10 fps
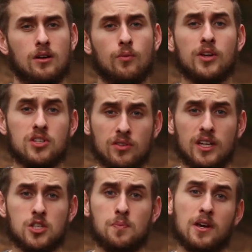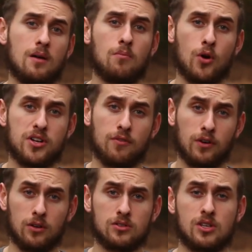Recently, it's become more
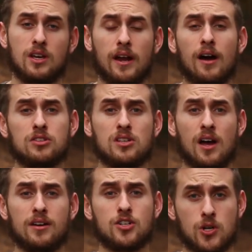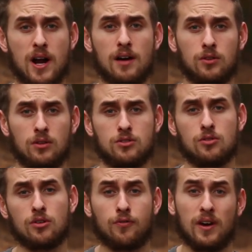difficult to get outside and travel
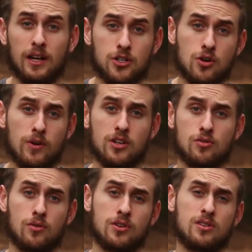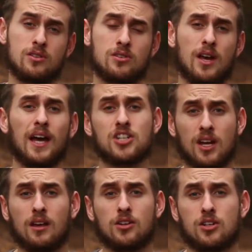due to financial resources,
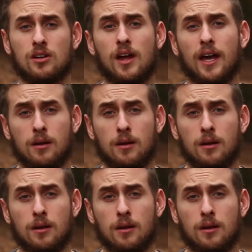education, and